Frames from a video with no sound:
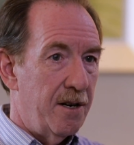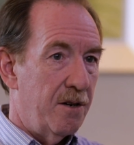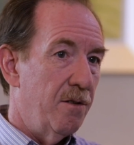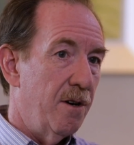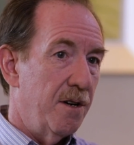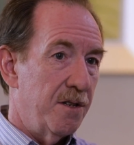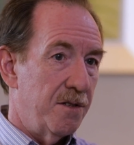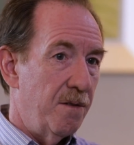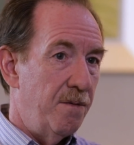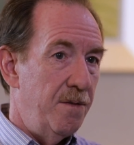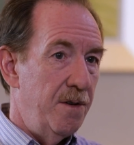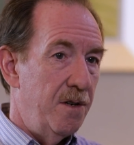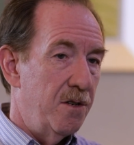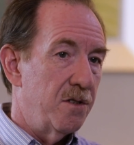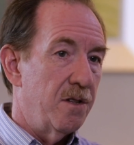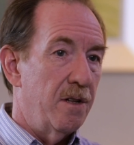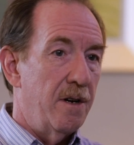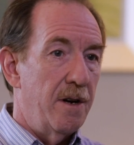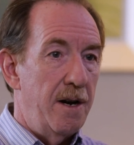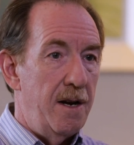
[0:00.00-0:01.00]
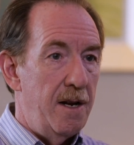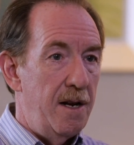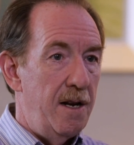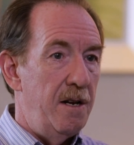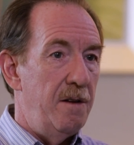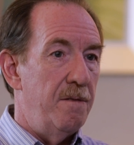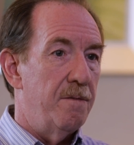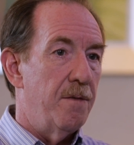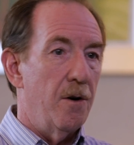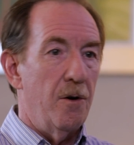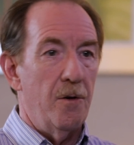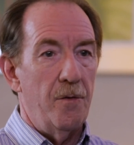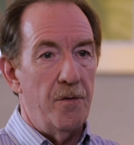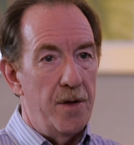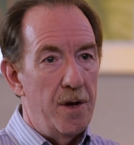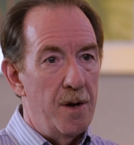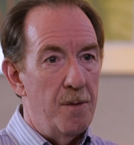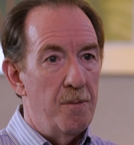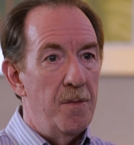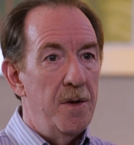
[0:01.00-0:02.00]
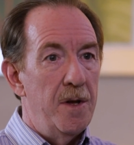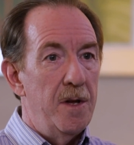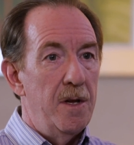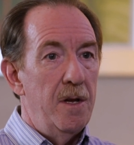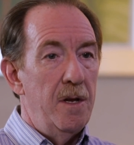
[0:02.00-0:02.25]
across the finish line and evolve them